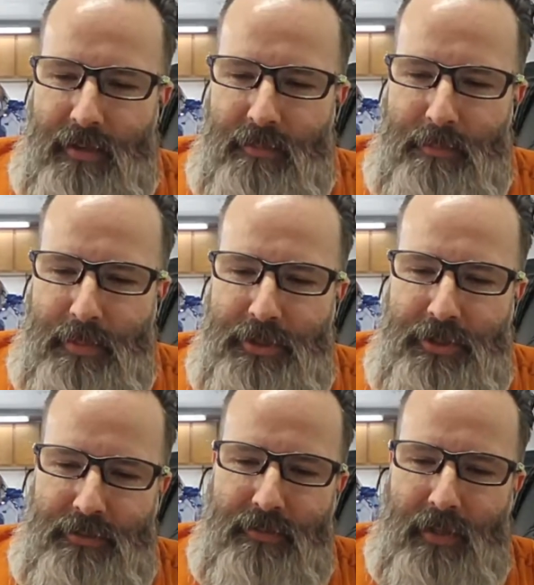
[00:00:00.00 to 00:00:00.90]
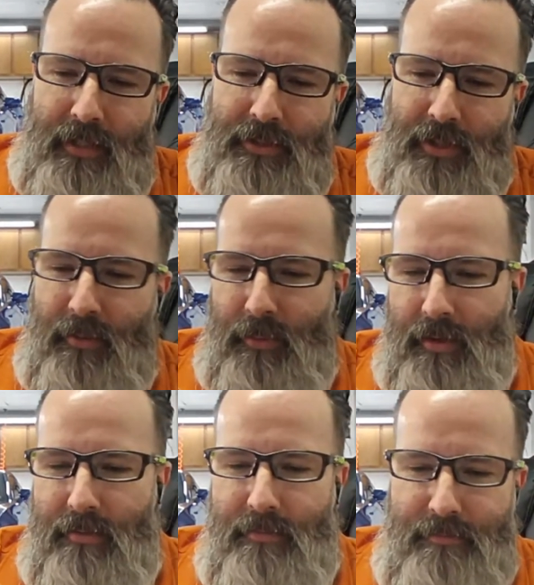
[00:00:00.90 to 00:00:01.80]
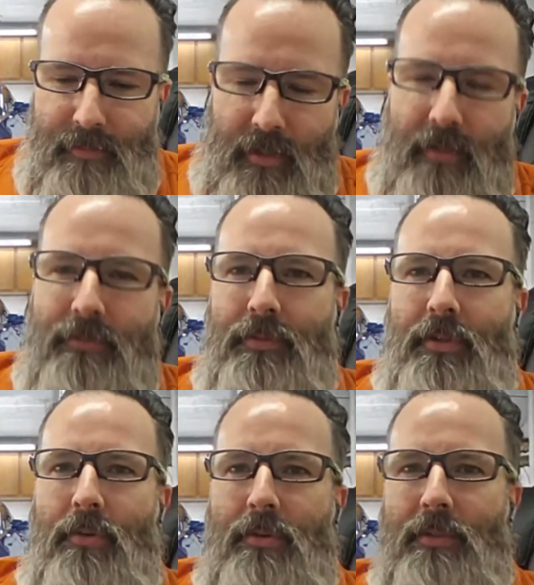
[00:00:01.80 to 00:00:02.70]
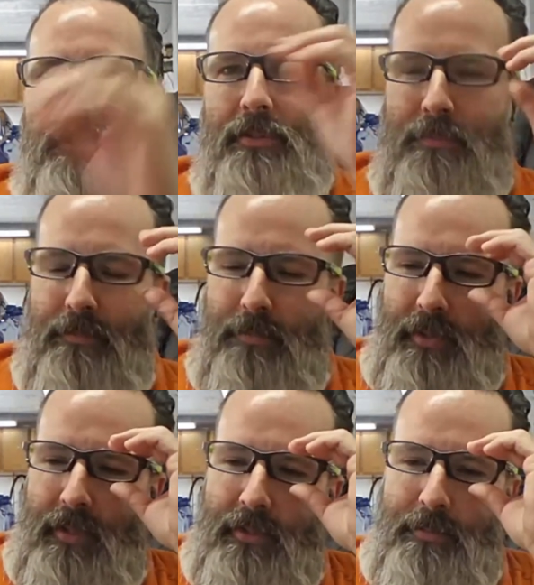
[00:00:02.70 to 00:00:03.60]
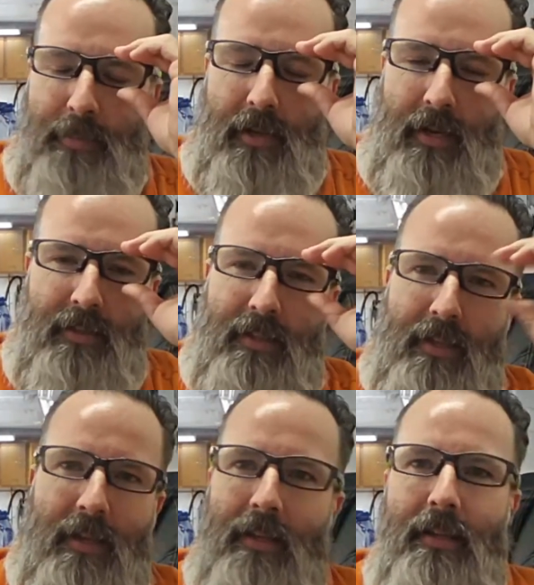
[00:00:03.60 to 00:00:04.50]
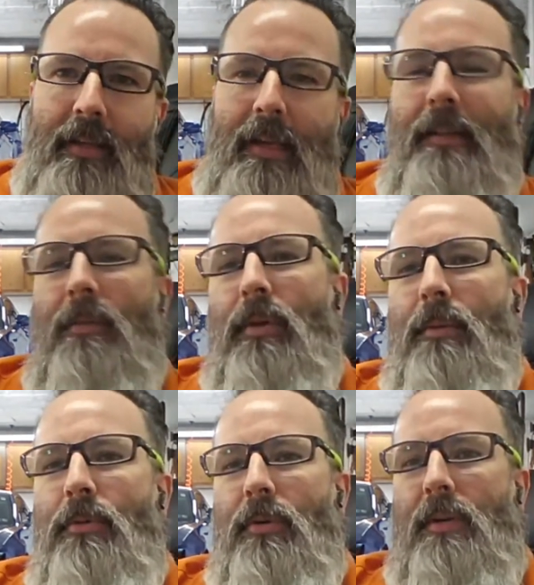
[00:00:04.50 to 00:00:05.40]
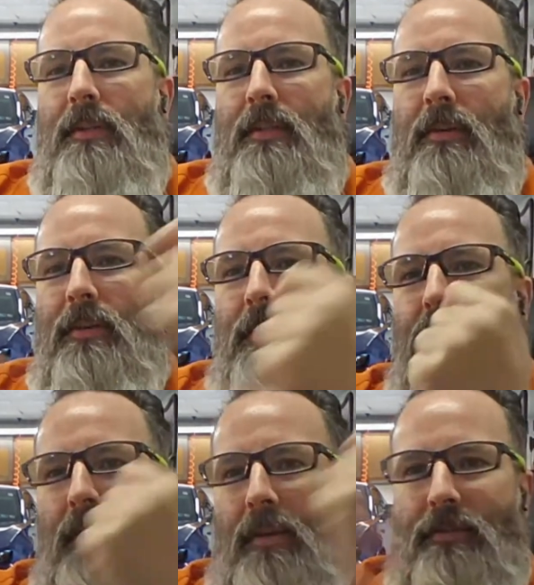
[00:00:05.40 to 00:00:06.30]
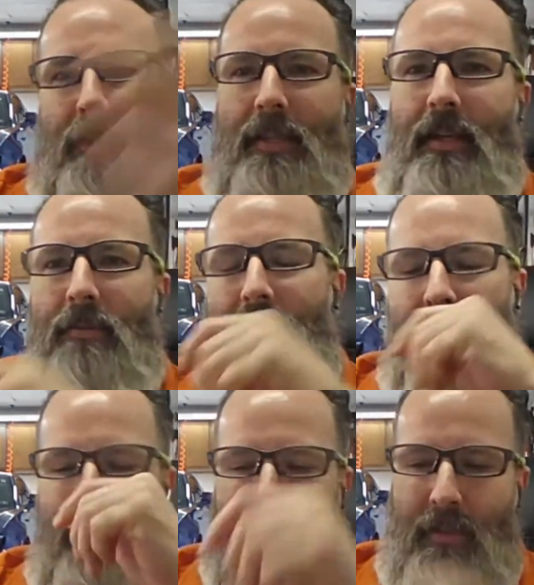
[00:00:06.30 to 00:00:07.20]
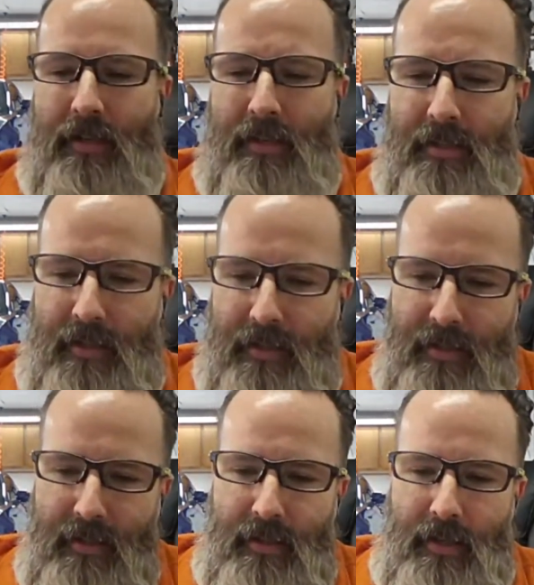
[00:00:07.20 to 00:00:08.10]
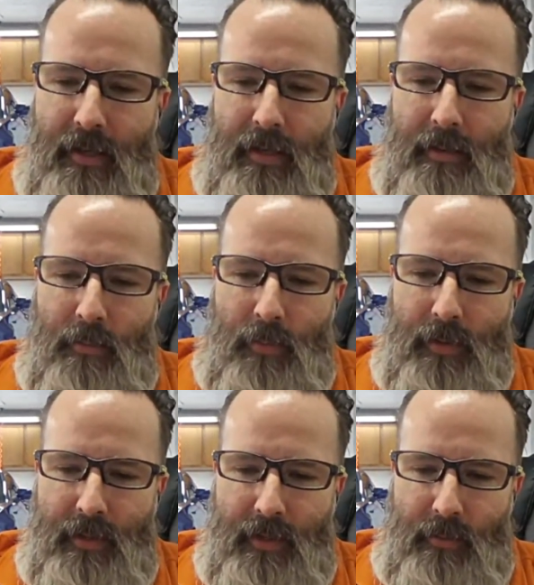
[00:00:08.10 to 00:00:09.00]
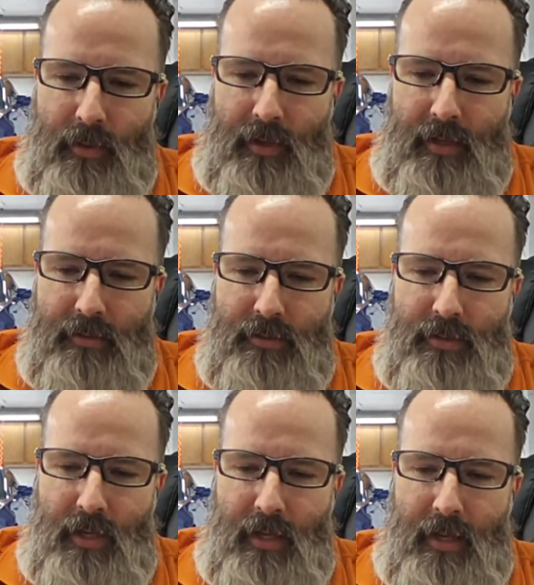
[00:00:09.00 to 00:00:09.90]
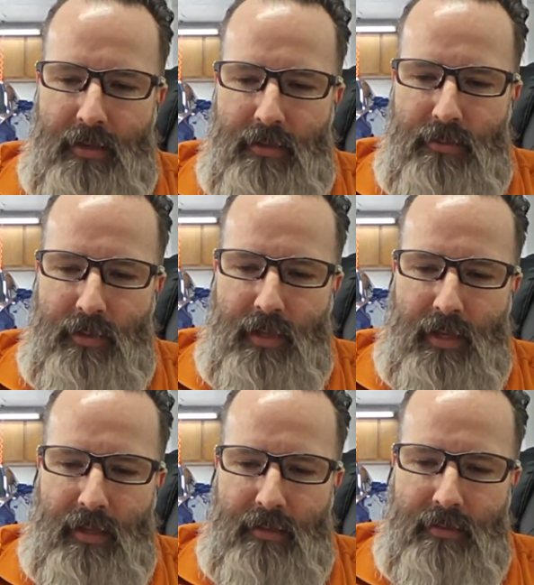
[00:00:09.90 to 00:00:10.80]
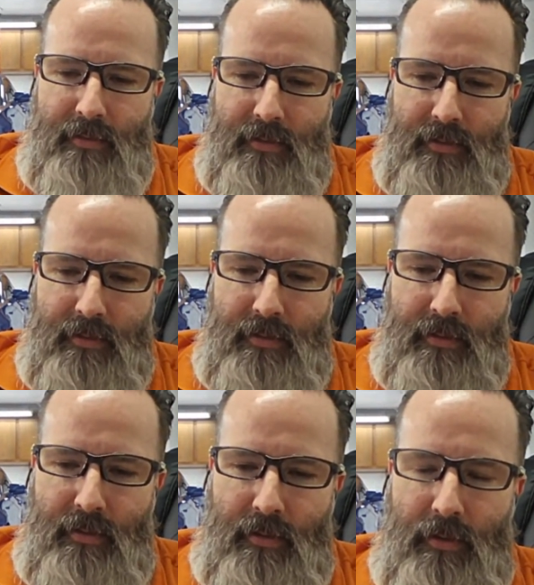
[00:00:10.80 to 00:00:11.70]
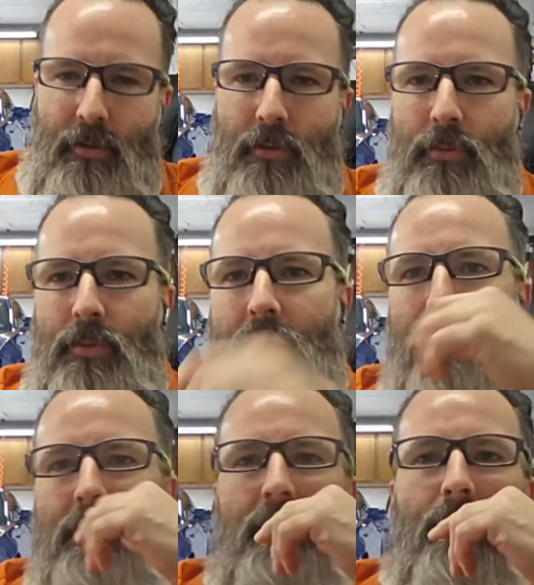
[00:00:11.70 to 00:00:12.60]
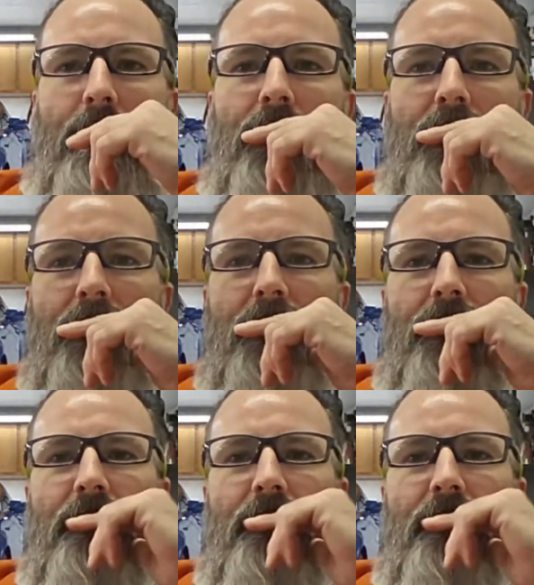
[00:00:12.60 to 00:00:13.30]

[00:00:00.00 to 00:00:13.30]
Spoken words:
but I try to wear gloves for coatings just because. But and then when I'm doing an interior gloves, I can't really feel anything. One thing I wanted to ask you, Scott, how do you get new customers?